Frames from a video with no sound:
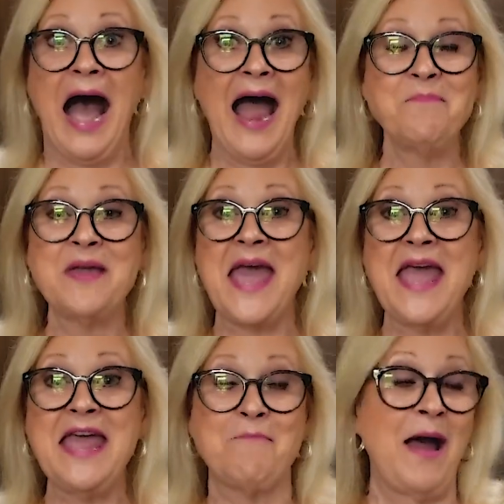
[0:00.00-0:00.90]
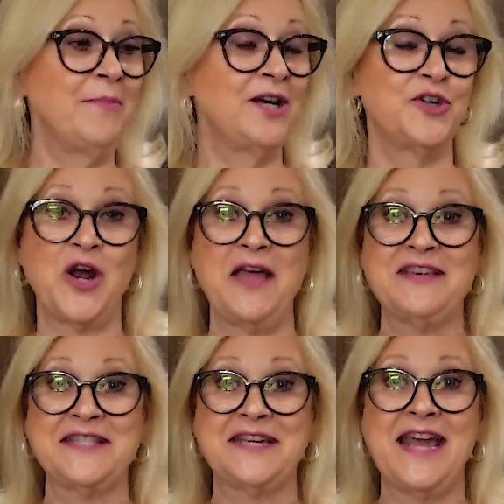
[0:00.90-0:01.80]
I'm game. I'm going to try
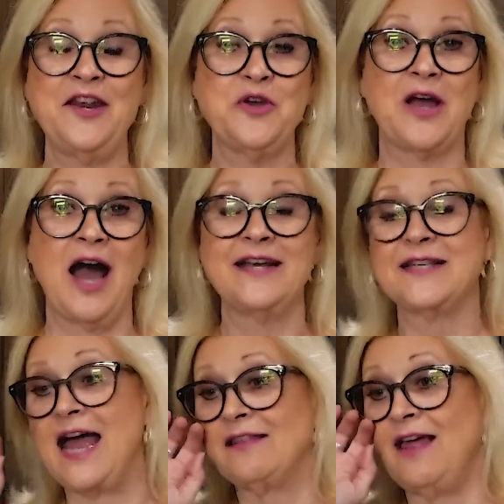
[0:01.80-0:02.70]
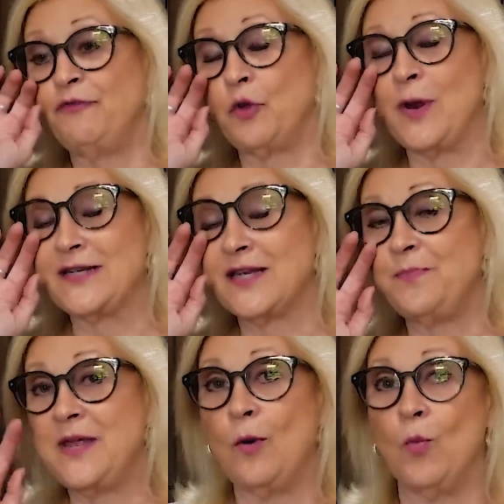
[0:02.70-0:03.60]
this again, you guys. I left the
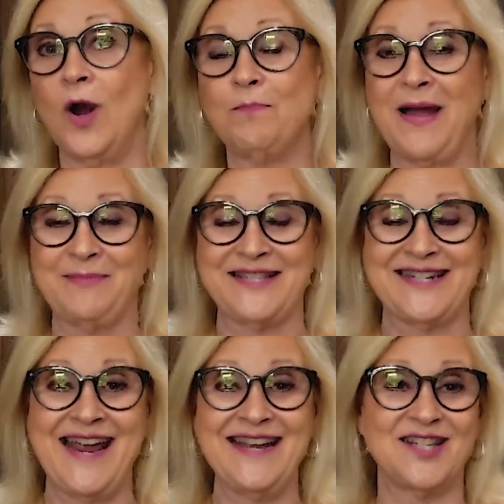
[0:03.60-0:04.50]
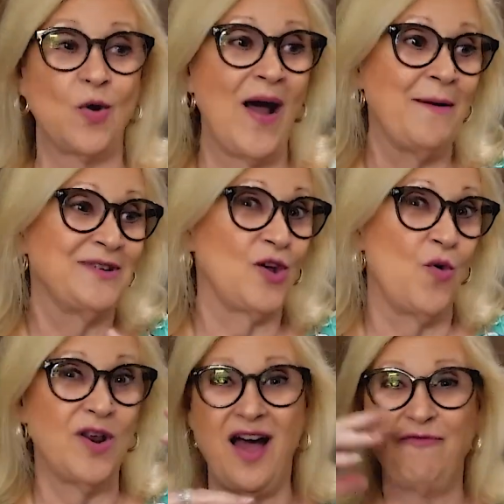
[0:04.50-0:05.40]
recipe at work by mistake, so I was
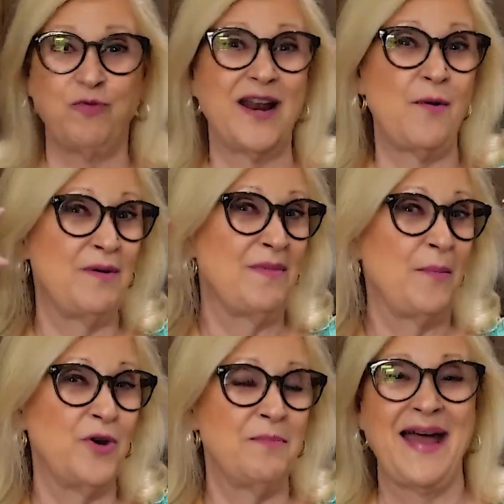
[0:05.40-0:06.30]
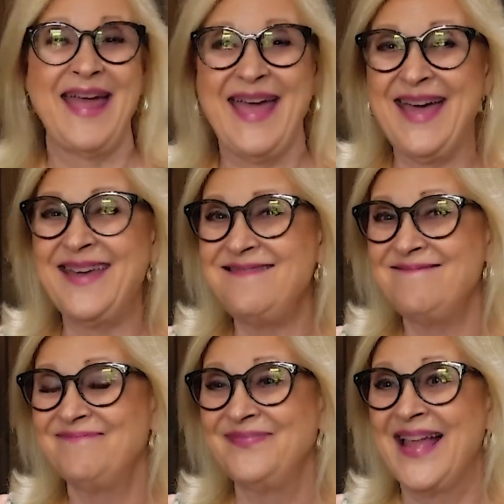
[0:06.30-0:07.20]
going off what I remembered in my head.
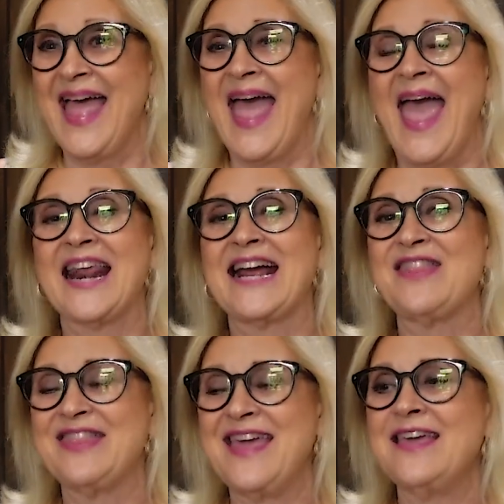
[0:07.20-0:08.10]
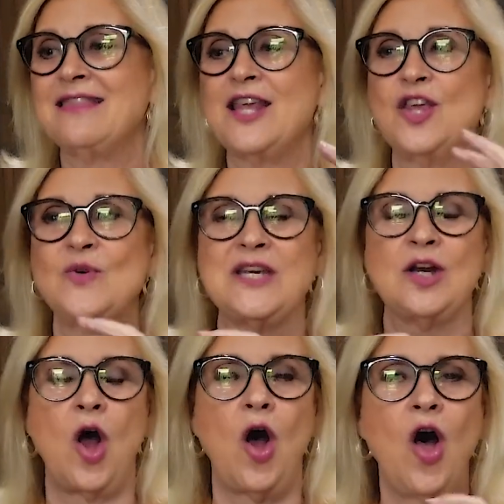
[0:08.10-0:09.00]
And I think that using
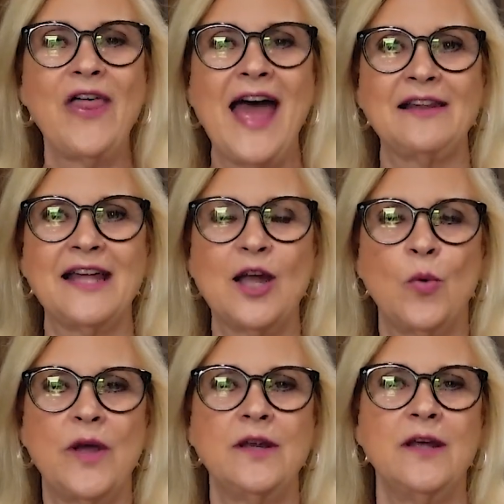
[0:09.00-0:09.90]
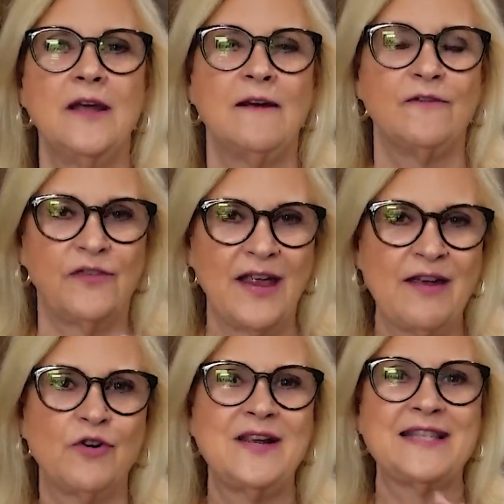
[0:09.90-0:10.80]
all that liquid
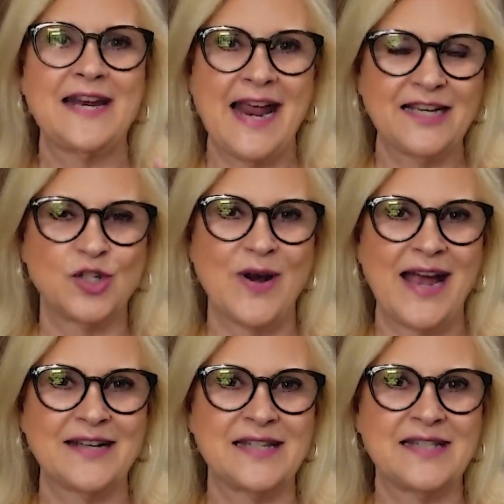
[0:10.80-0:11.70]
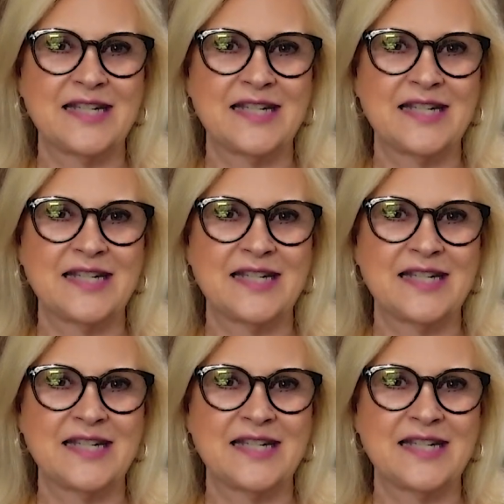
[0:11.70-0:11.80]
flavorings and extracts and